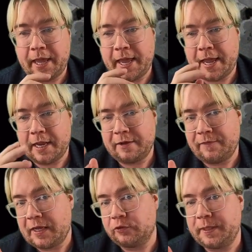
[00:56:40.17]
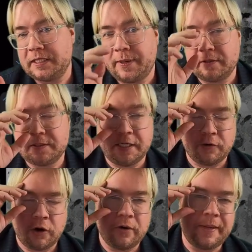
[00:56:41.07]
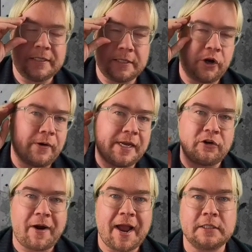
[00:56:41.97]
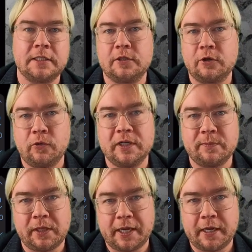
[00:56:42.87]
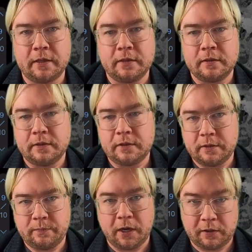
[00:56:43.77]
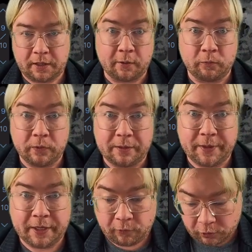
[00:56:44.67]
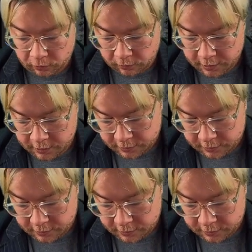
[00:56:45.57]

And if entropy is about 0, it means that your interactions are going to play like a really big role.